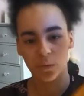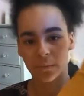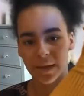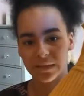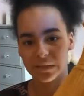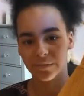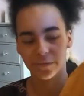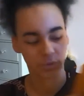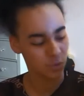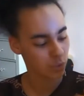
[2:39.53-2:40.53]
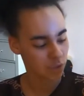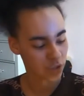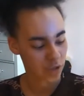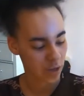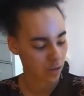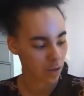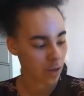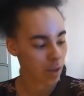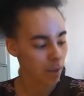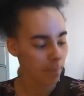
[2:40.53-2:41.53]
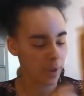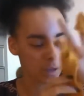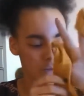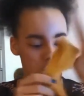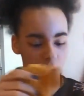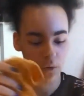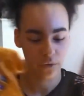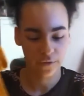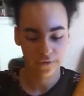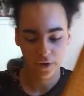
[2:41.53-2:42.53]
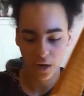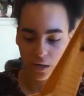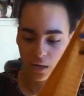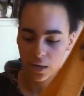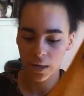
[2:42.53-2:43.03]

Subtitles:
massive tortoiseshell buttons on the front.